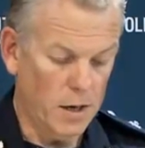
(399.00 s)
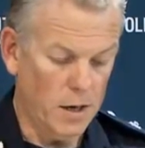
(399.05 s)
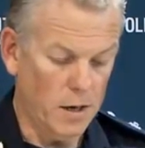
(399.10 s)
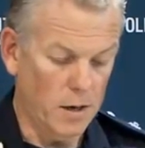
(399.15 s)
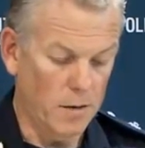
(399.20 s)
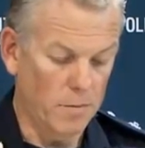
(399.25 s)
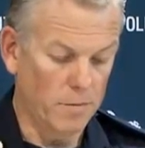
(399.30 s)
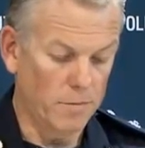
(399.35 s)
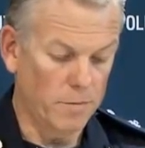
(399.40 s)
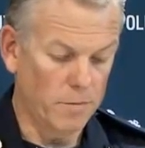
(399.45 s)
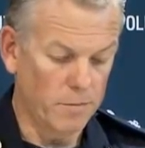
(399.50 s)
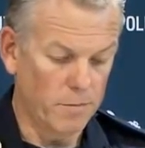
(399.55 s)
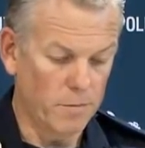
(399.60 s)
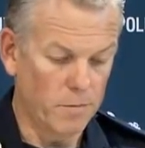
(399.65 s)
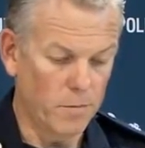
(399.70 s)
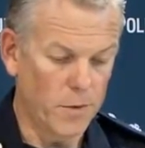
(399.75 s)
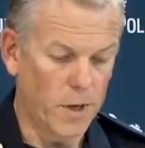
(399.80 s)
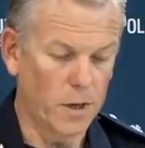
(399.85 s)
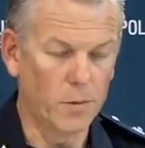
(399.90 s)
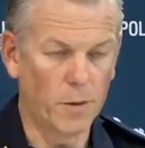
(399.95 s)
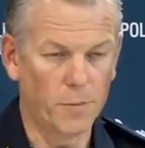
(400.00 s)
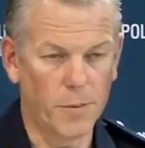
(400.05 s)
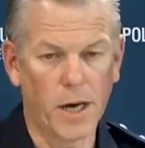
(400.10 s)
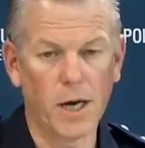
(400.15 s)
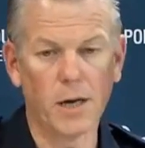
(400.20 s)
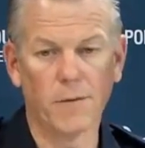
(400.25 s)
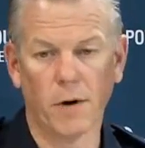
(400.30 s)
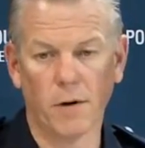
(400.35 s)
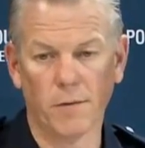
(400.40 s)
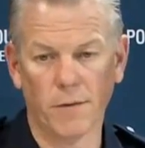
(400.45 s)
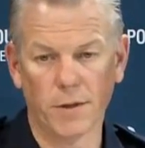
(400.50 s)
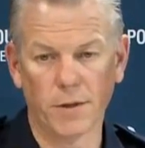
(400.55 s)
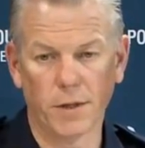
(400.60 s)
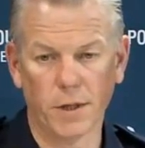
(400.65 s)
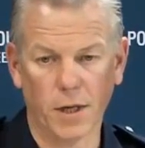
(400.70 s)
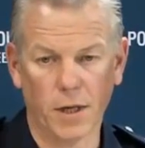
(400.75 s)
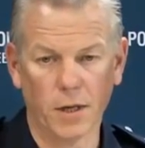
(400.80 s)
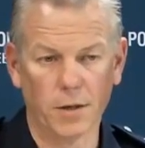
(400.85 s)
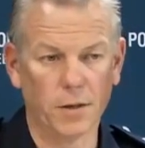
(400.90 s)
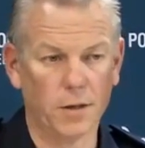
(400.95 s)
Um, that'll be part of our
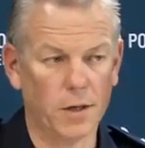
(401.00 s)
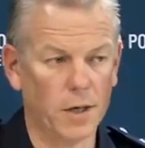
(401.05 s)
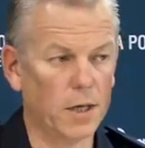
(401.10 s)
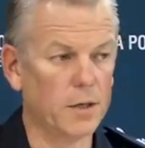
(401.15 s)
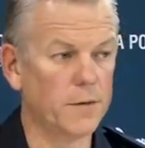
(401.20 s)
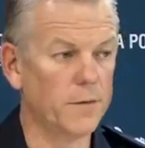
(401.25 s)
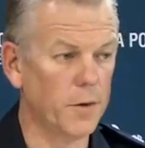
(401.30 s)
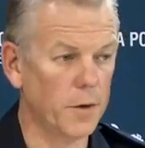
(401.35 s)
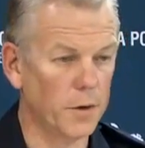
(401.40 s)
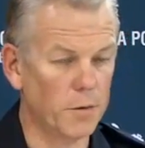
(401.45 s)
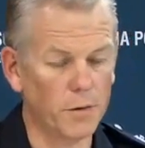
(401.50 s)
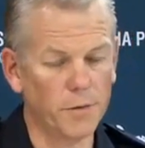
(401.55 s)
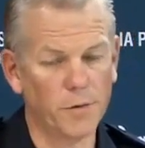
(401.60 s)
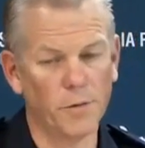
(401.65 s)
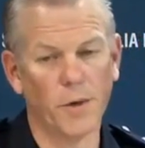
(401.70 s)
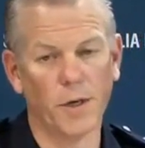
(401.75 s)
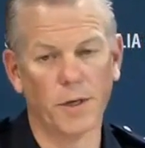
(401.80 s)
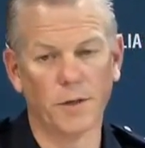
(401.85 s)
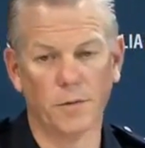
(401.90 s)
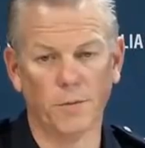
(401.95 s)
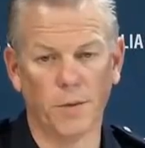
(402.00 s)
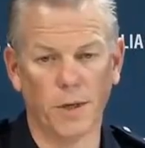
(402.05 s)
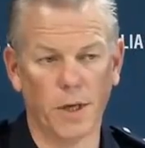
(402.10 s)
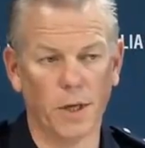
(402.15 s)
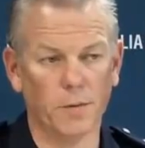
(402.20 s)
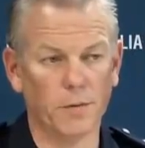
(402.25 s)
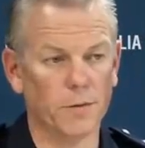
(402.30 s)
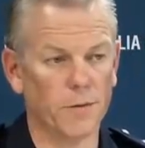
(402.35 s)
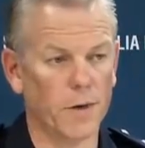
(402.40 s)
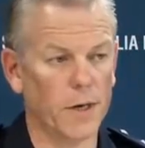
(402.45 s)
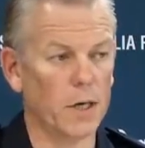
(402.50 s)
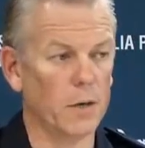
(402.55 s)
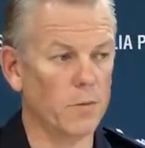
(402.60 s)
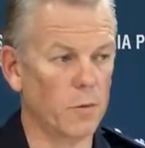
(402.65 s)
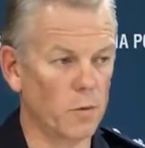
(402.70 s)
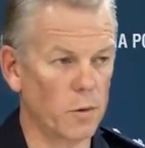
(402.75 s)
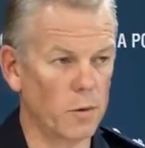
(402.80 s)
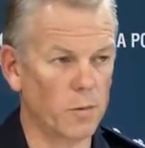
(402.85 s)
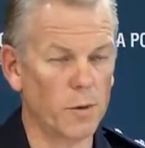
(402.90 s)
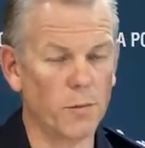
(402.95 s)
investigation, and as further information becomes
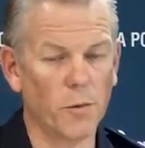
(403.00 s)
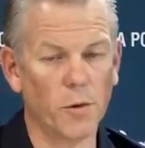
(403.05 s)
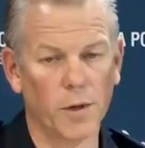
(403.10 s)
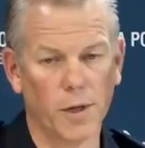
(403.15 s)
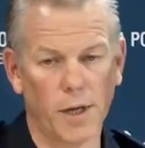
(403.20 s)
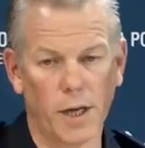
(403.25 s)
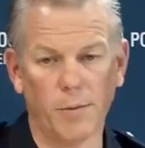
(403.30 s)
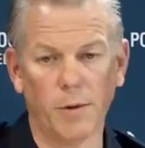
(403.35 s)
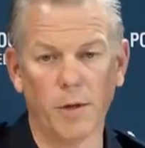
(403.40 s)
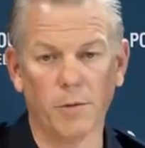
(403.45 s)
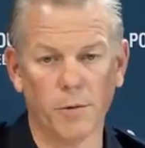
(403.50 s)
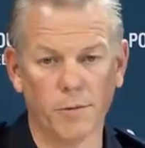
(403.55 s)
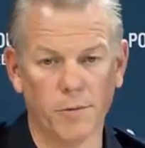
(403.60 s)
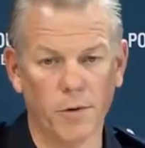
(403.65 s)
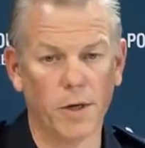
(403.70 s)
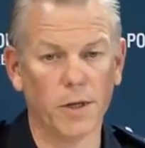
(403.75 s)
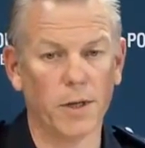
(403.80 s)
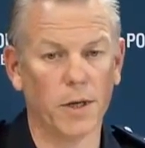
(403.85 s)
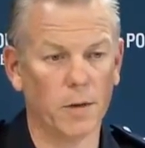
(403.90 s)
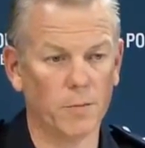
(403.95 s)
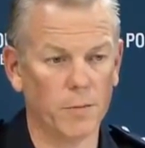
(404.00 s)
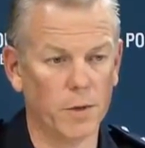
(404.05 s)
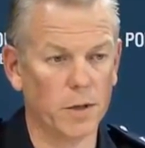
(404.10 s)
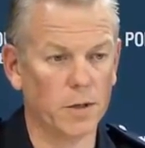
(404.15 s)
available, we'll be more than happy to provide that.